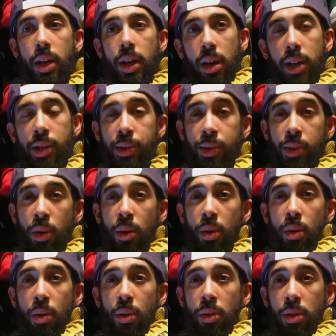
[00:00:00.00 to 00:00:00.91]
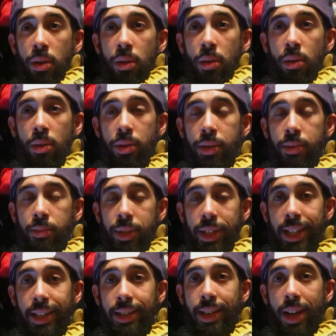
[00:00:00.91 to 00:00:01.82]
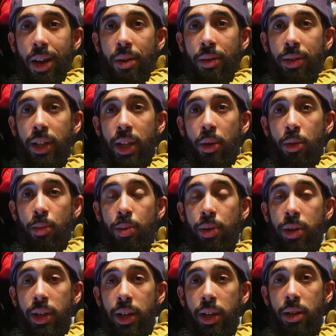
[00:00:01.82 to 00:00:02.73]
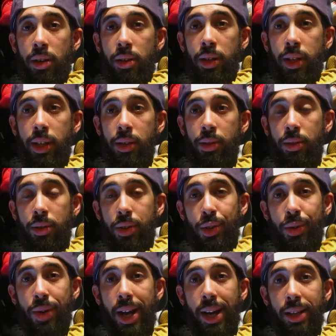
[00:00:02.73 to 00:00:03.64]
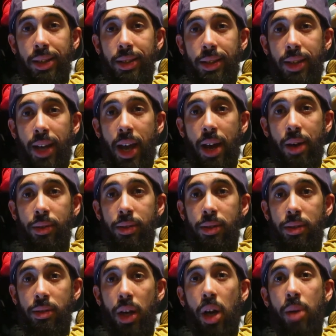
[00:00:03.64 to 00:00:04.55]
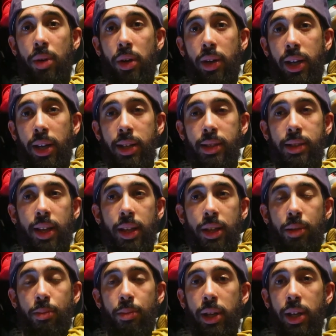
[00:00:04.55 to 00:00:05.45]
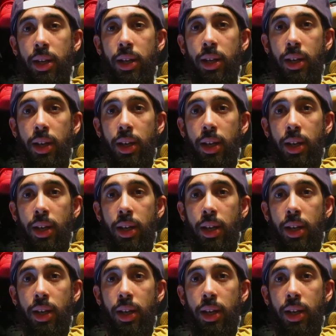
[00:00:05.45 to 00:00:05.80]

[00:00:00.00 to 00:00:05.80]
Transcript: I saw all the awesome detail that they were putting in on these, all the dragon scales, and I'll get into that in a minute.